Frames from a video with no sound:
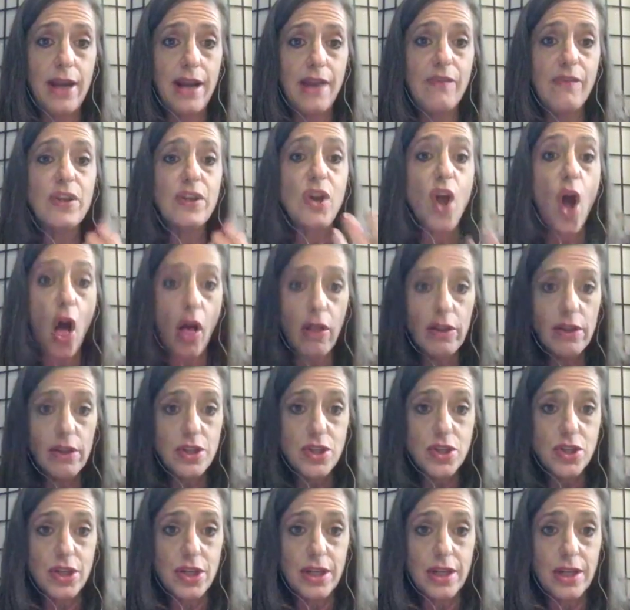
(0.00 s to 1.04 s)
I've
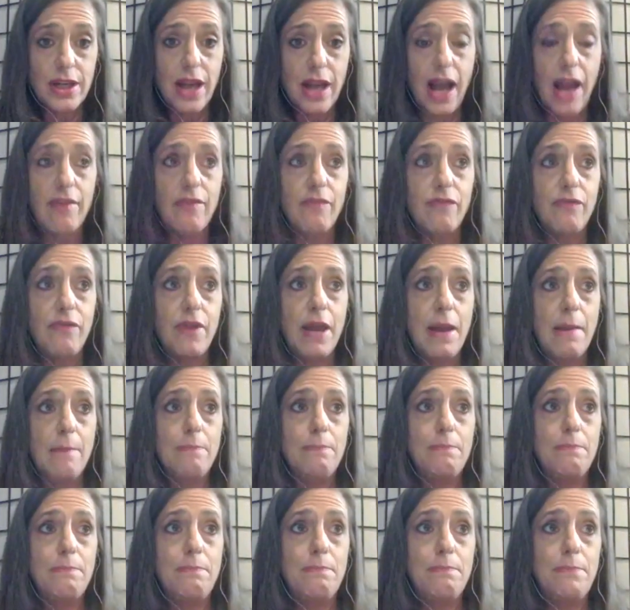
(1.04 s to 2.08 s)
acknowledged it. I've
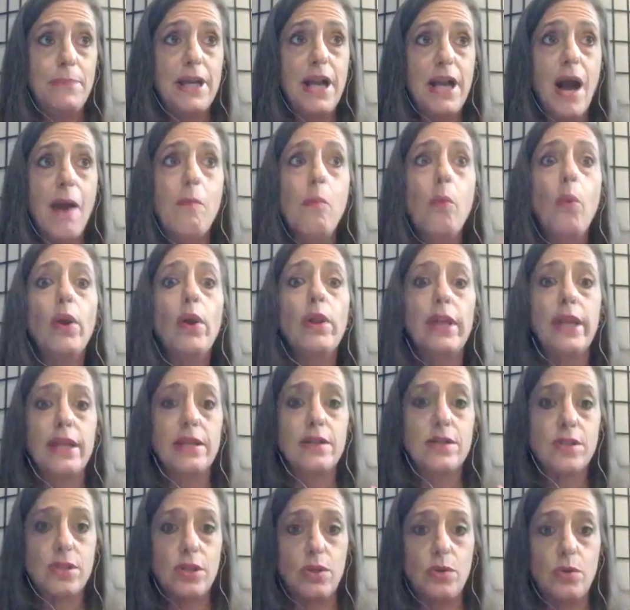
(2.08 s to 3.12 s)
become willing
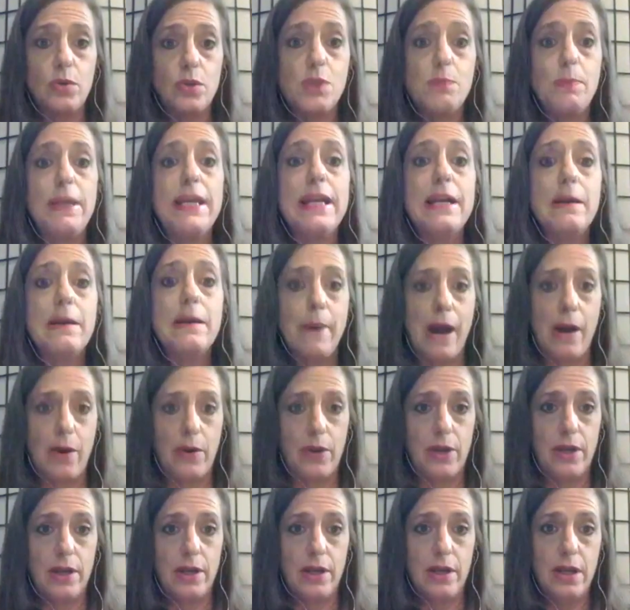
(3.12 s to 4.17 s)
to speak about
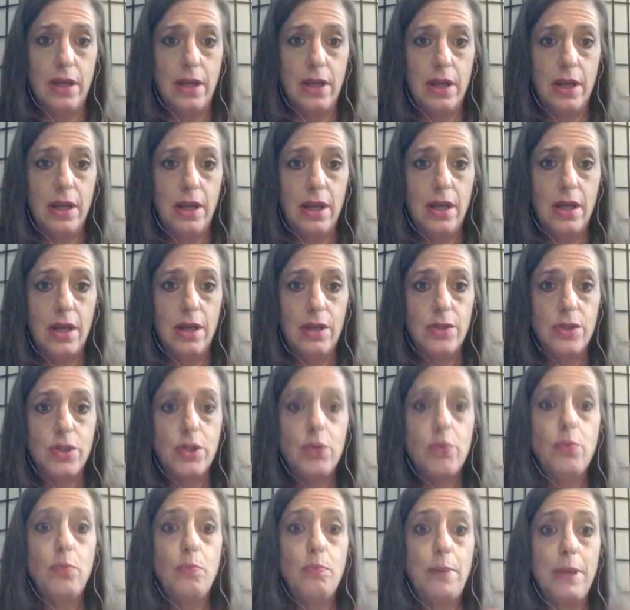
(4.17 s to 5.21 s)
it
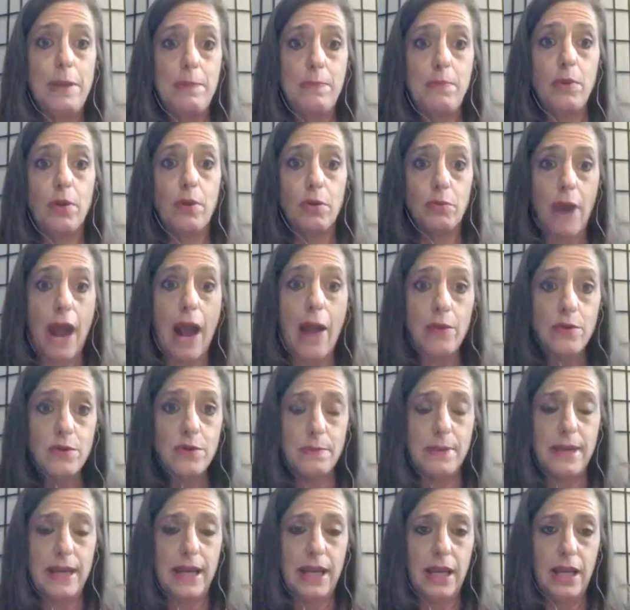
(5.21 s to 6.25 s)
to people around
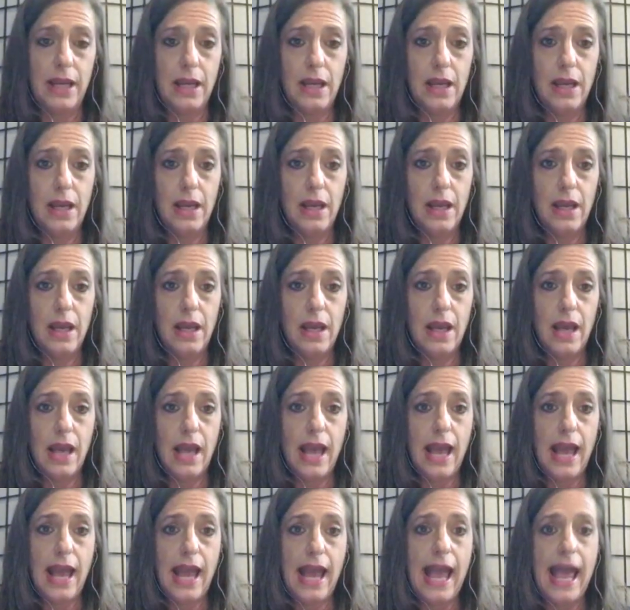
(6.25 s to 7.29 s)
me.
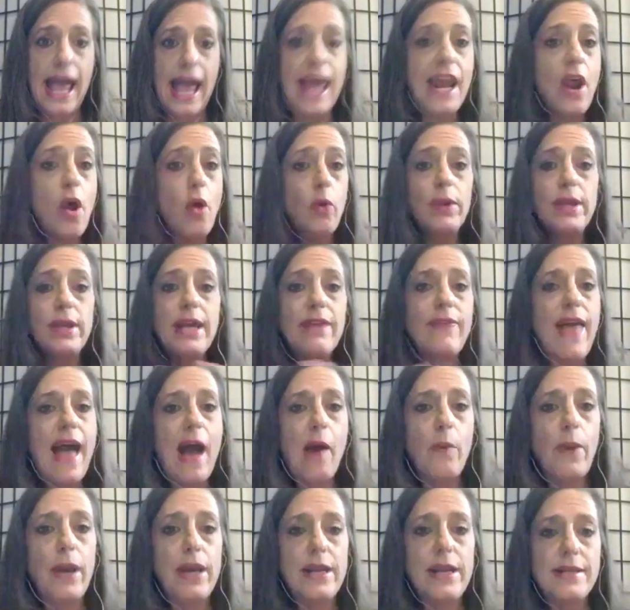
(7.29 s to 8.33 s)
And only in
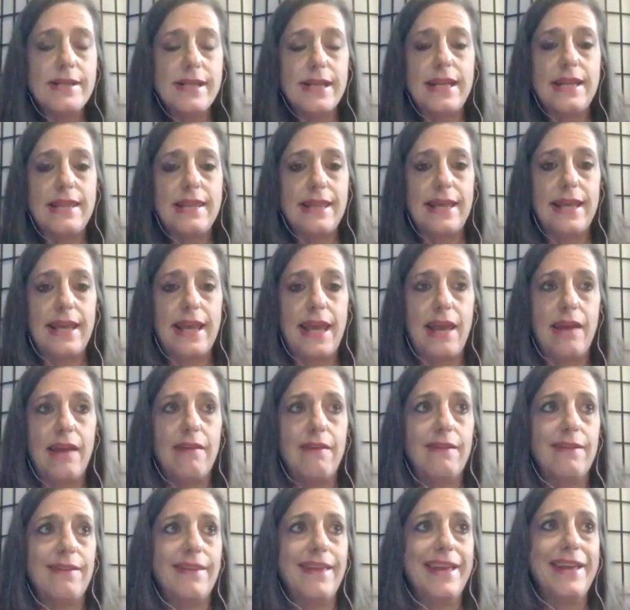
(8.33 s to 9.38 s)
that way does anything get
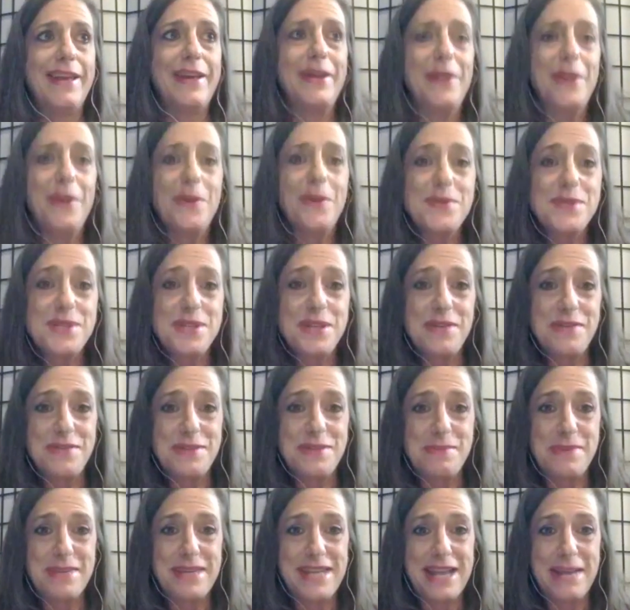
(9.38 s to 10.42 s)
like close enough
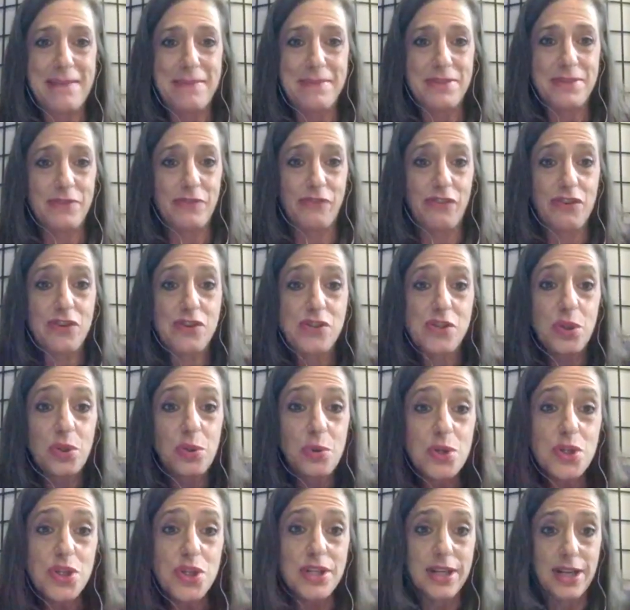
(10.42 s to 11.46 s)
to being able to, for a
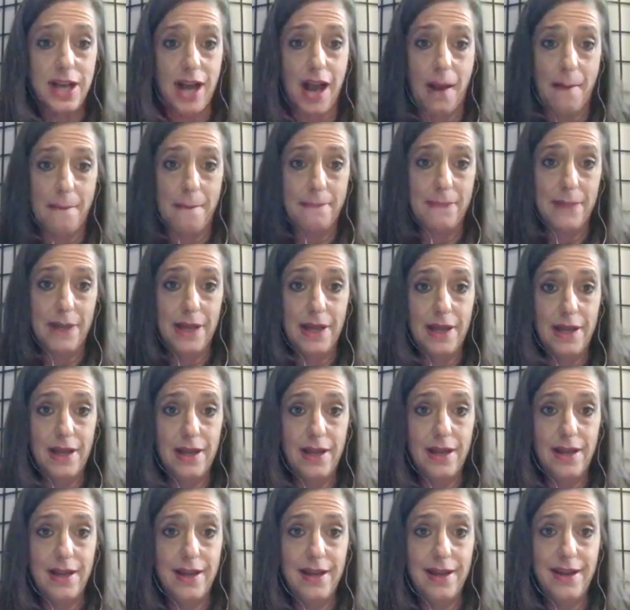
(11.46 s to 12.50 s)
solution to come,
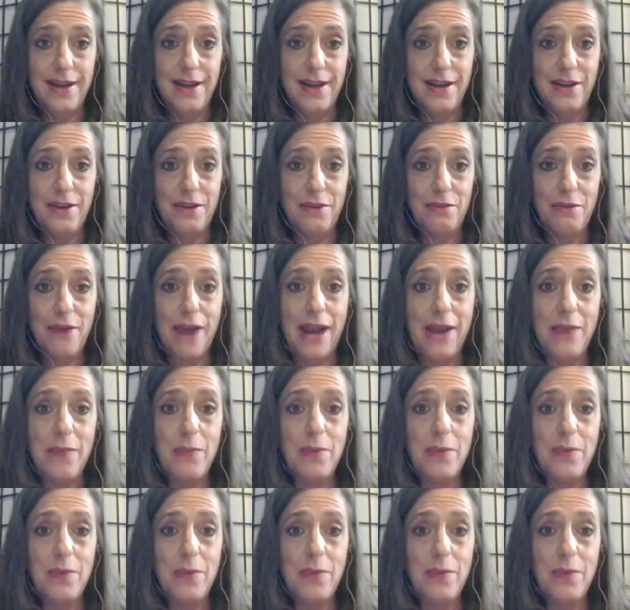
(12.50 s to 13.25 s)
right?